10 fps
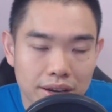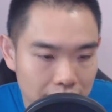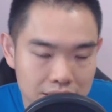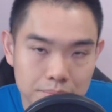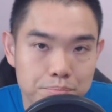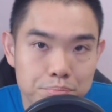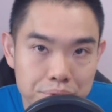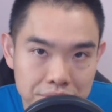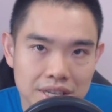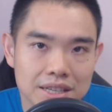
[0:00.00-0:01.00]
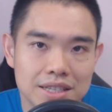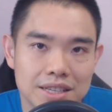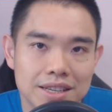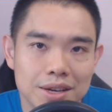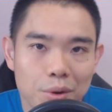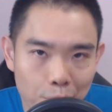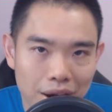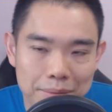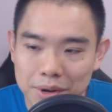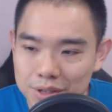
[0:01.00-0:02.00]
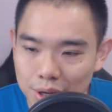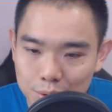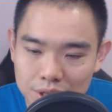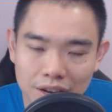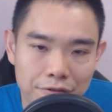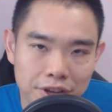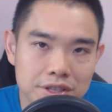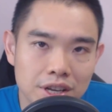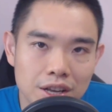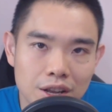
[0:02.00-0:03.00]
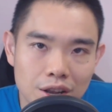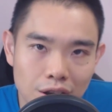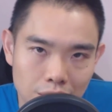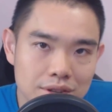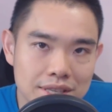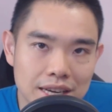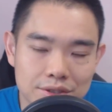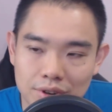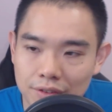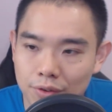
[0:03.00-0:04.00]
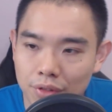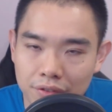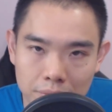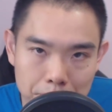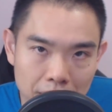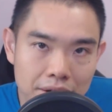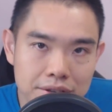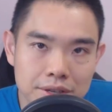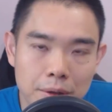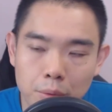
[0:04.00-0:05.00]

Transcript: And that's precisely why, because you're using a fixed lot size, right, for different pairs,